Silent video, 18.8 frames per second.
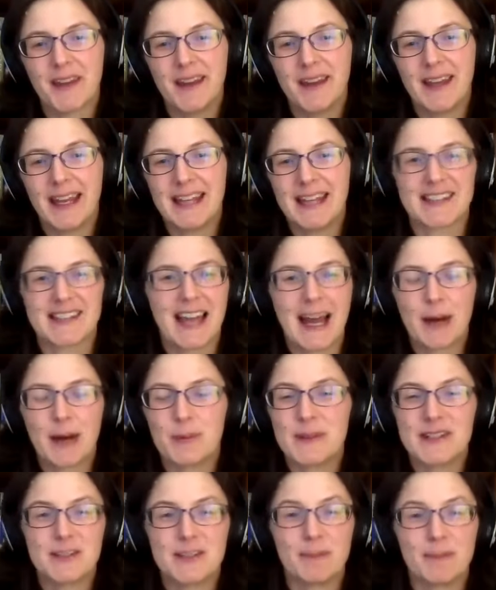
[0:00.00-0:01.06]
It's how
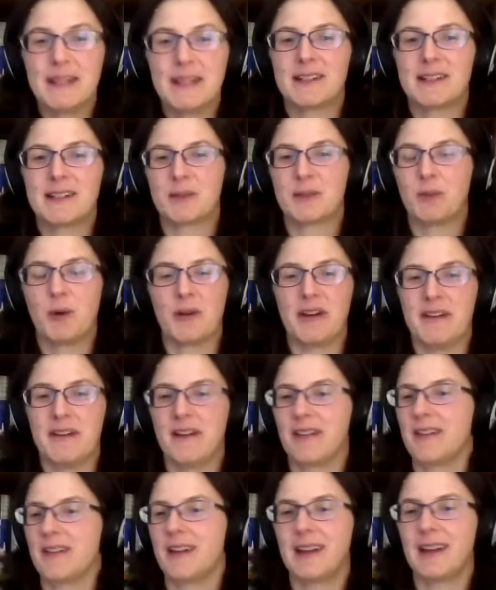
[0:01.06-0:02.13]
we speak to one
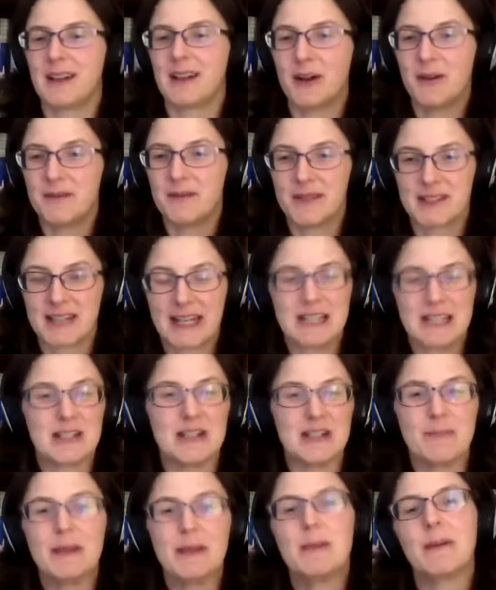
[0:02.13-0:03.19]
another in
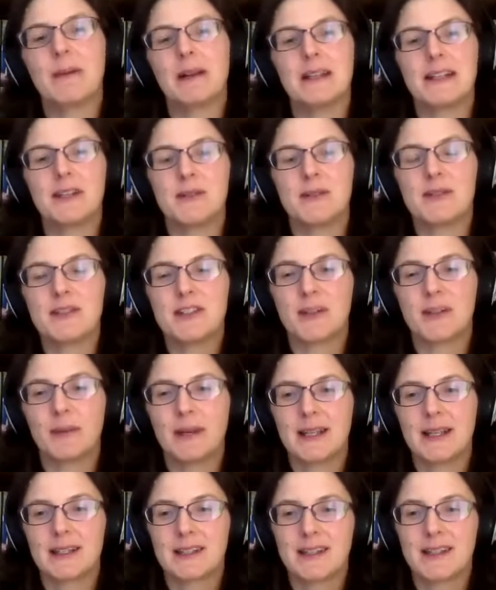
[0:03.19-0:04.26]
conversations. People are used to
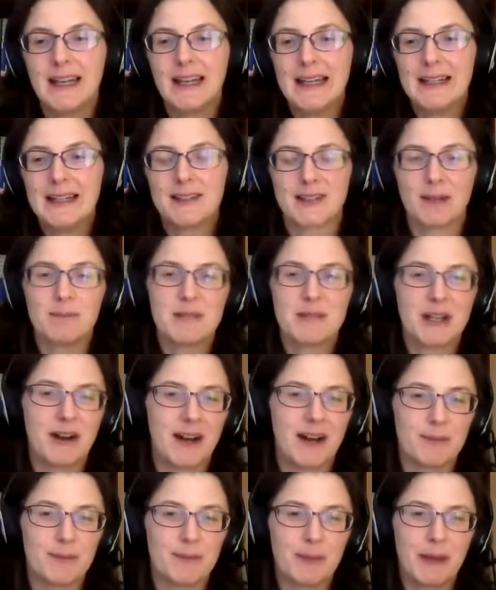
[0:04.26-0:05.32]
it.
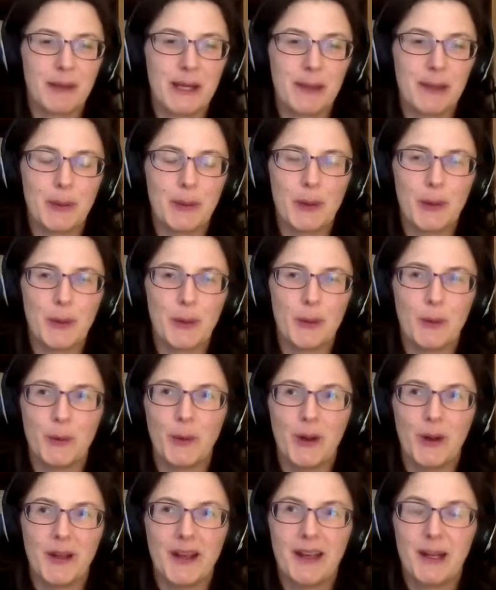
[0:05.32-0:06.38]
Sometimes people
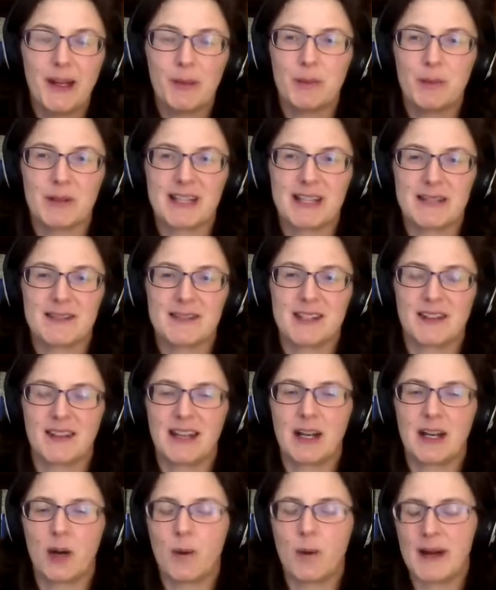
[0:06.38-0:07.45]
will tend to
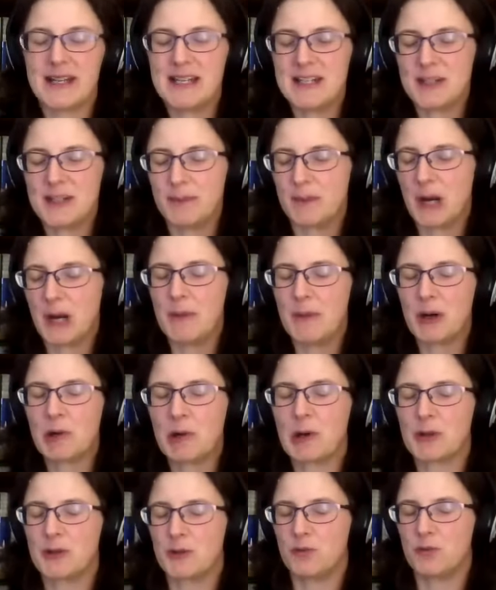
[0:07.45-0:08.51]
think, oh, I need to come
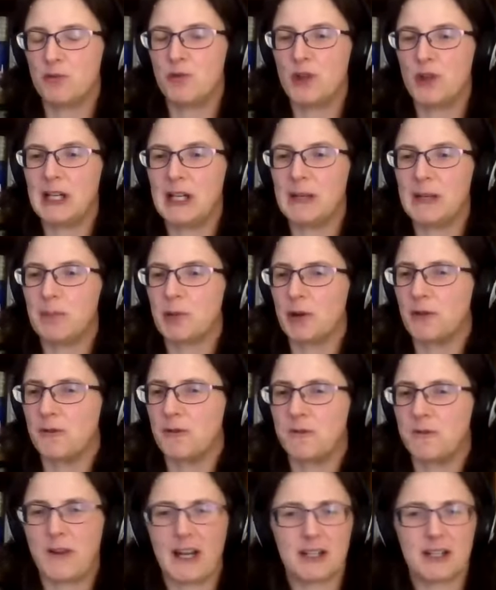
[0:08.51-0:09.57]
across as really
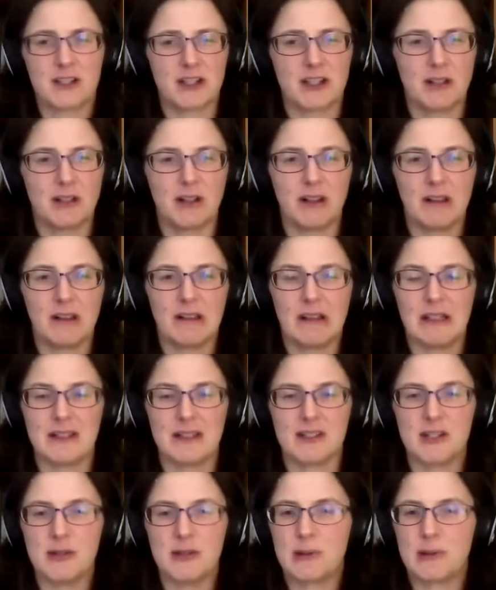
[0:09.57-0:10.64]
professional
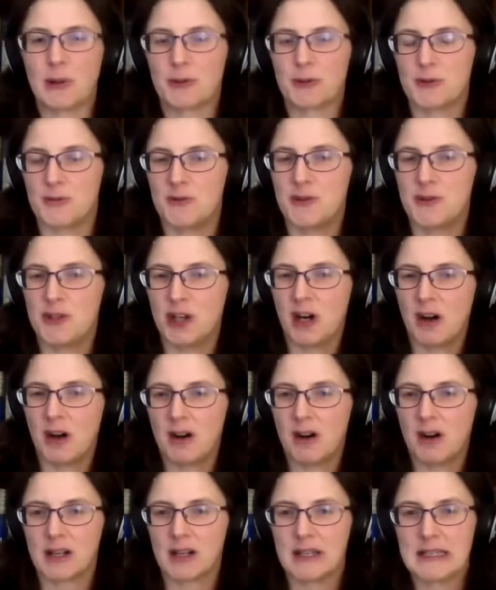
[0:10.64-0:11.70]
and use lots of
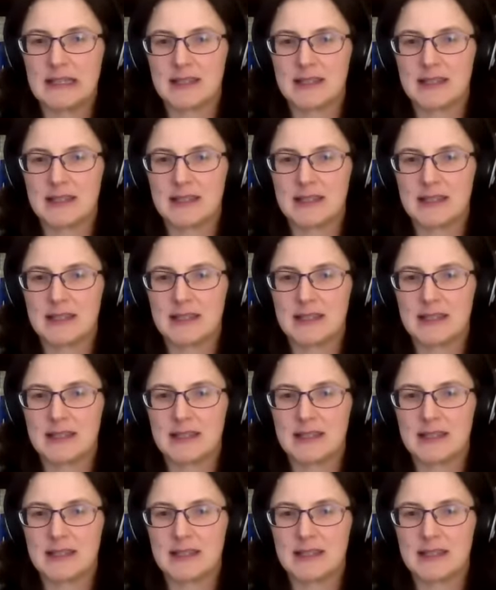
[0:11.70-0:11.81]
jargon and